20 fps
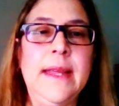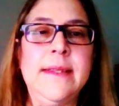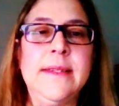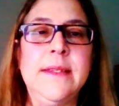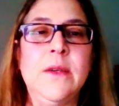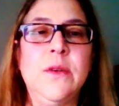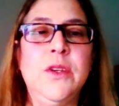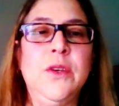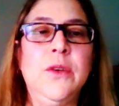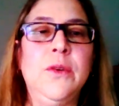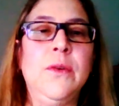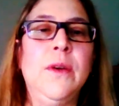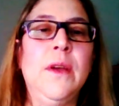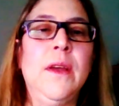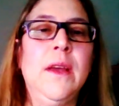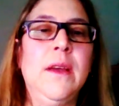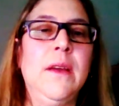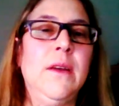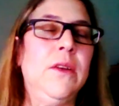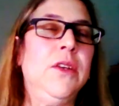And so
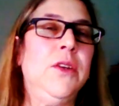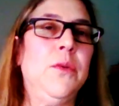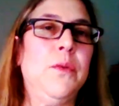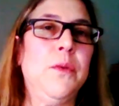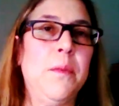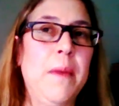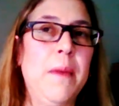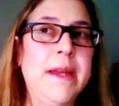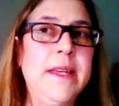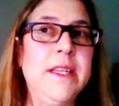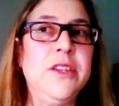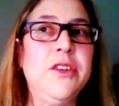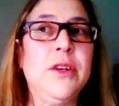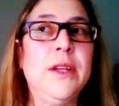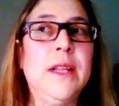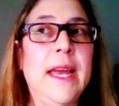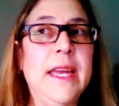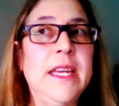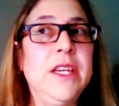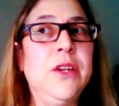you're reminding your
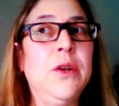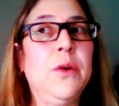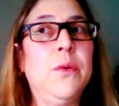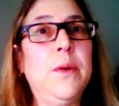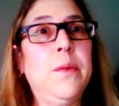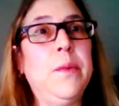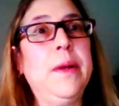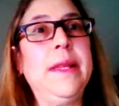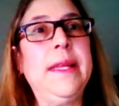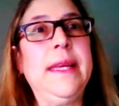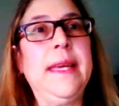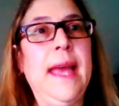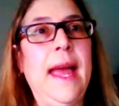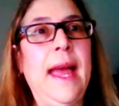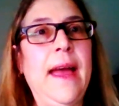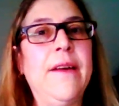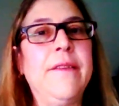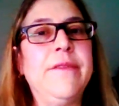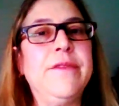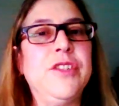client, we really
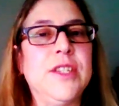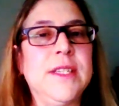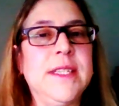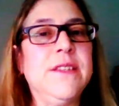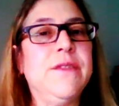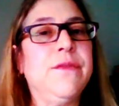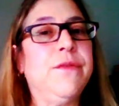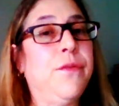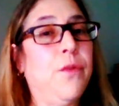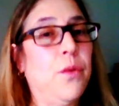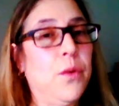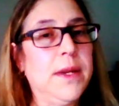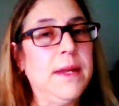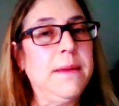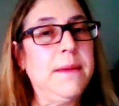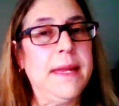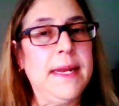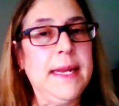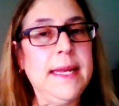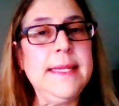have just
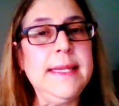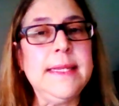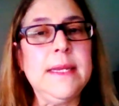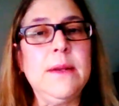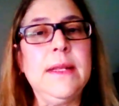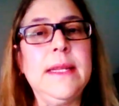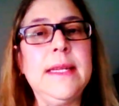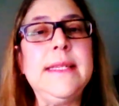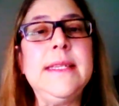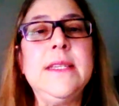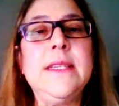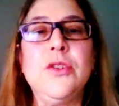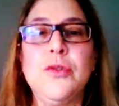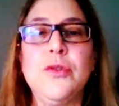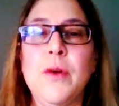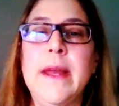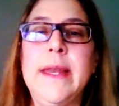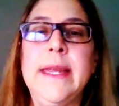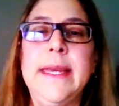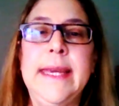40 minutes, and let's
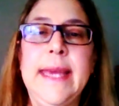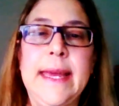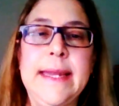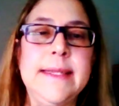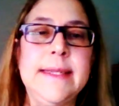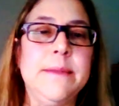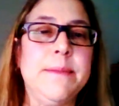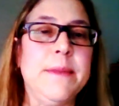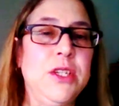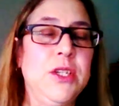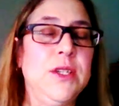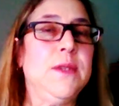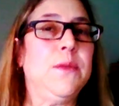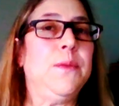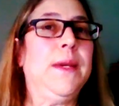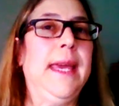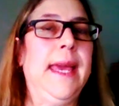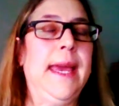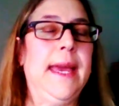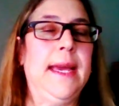try to get as much as
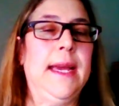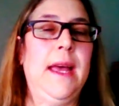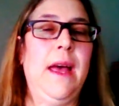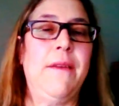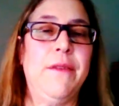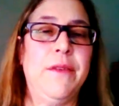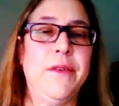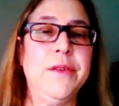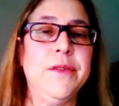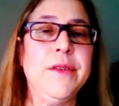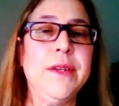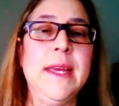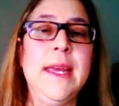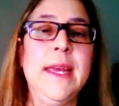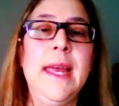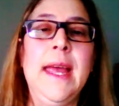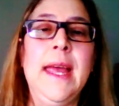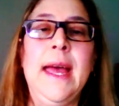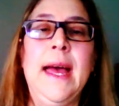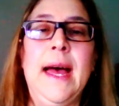we can covered.
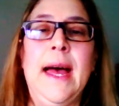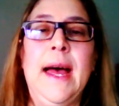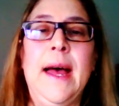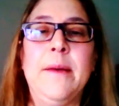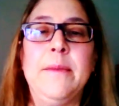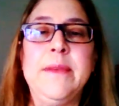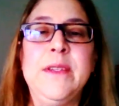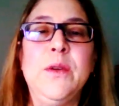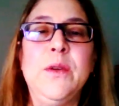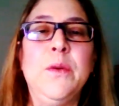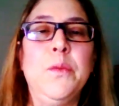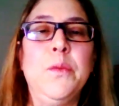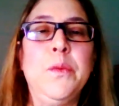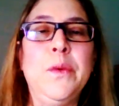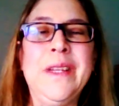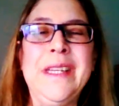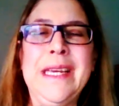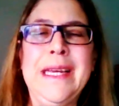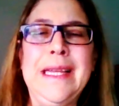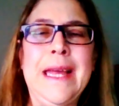So it
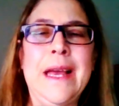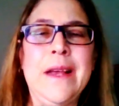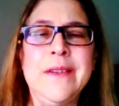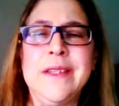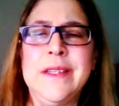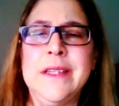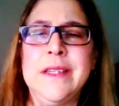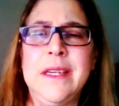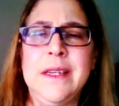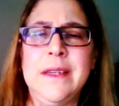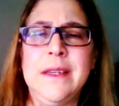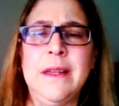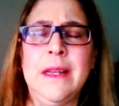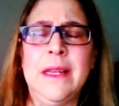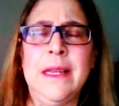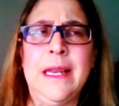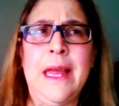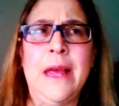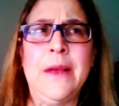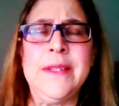really allows the
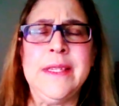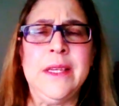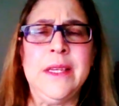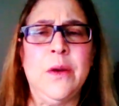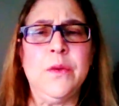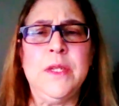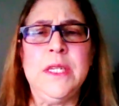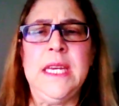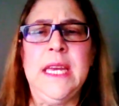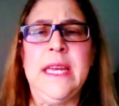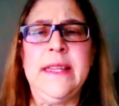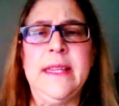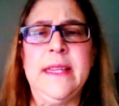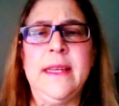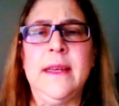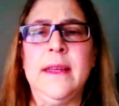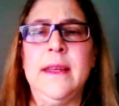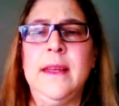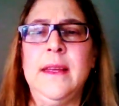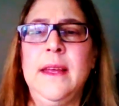OT and
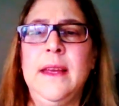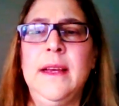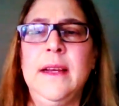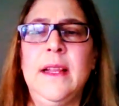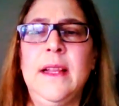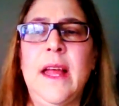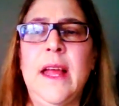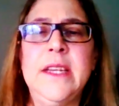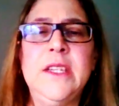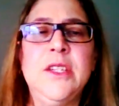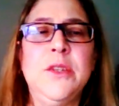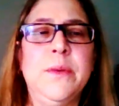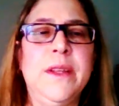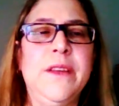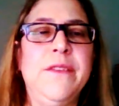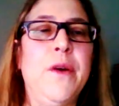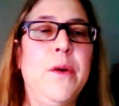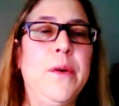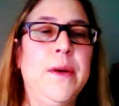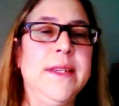the client to
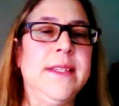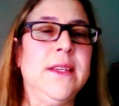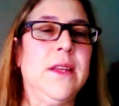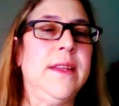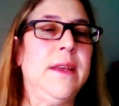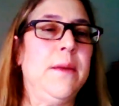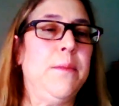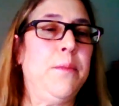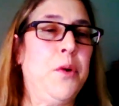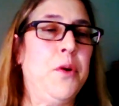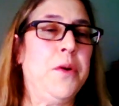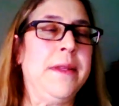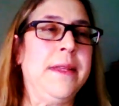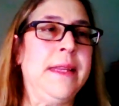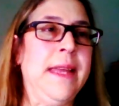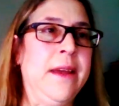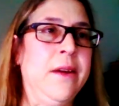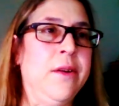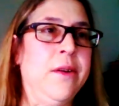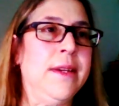really focus on the
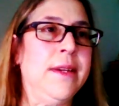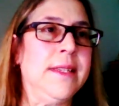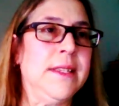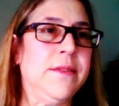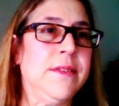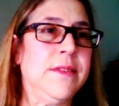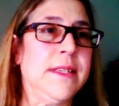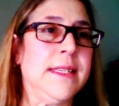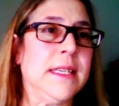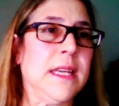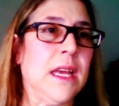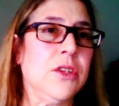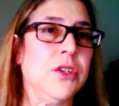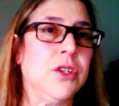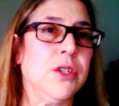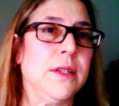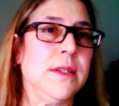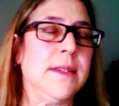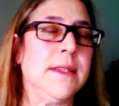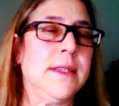important areas of discussion.